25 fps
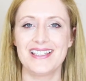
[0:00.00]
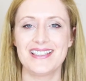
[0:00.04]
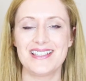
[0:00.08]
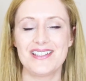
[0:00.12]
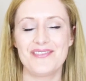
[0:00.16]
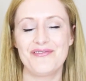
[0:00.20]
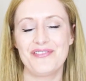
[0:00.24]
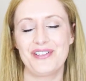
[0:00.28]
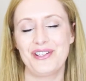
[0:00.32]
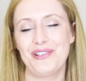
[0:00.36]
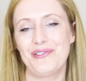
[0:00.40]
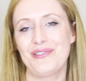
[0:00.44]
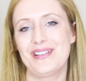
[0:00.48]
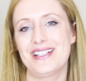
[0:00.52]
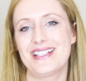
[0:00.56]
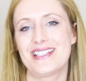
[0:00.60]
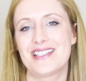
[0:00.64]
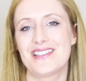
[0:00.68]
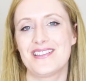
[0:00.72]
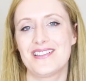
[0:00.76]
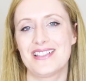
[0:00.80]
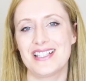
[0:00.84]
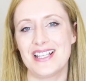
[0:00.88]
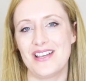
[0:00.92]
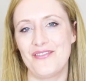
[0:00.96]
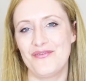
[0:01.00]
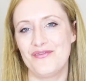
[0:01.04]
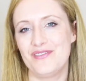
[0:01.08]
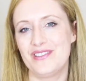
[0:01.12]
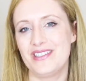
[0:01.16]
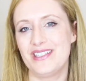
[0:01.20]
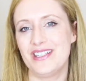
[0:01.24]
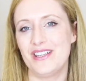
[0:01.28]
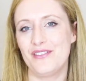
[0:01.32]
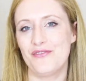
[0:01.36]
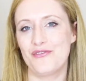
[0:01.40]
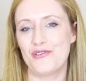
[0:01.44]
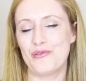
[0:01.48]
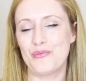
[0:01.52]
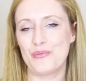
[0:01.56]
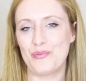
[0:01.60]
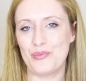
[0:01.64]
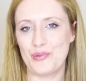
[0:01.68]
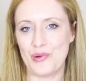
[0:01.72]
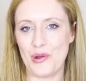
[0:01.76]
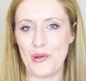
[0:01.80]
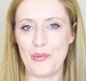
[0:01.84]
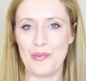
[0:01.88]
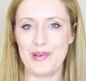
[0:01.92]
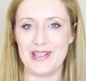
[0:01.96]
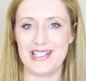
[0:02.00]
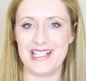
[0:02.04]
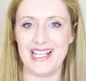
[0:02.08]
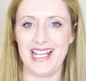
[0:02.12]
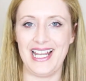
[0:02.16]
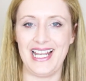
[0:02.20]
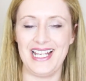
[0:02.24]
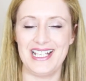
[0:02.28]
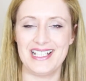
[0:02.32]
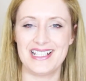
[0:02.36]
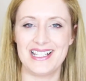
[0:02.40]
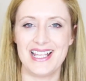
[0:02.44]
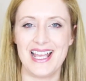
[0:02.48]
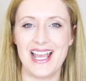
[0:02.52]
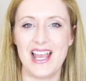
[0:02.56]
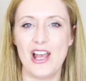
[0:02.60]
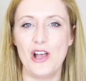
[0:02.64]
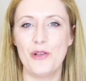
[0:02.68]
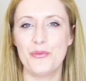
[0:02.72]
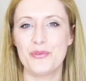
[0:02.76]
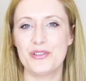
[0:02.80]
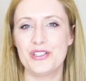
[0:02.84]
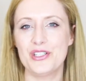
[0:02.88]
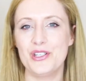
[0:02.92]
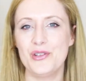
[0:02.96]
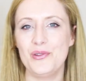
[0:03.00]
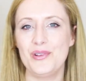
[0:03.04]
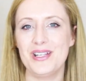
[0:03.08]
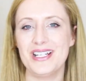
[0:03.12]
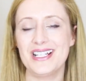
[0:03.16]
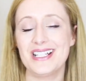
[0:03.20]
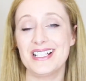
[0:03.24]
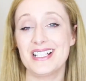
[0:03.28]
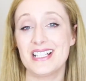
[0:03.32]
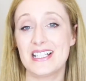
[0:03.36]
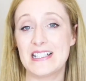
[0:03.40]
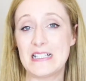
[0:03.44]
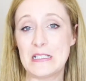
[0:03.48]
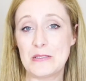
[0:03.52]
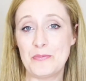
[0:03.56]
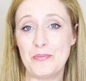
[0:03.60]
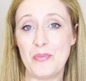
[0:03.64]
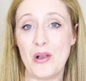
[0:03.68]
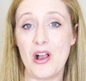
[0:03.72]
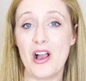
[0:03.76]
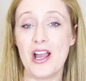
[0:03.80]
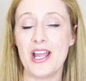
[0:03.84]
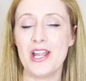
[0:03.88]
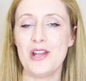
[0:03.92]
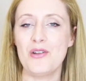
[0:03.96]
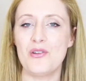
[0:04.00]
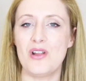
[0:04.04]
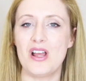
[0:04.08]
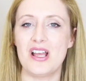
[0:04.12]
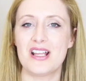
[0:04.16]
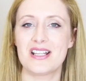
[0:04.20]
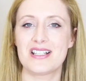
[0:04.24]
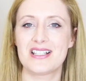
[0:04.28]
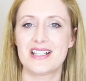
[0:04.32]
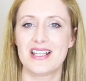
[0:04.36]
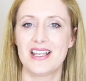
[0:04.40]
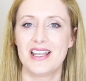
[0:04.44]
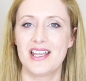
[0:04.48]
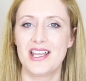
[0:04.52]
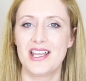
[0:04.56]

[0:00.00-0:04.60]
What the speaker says: Different crystals have different properties that help to inspire us.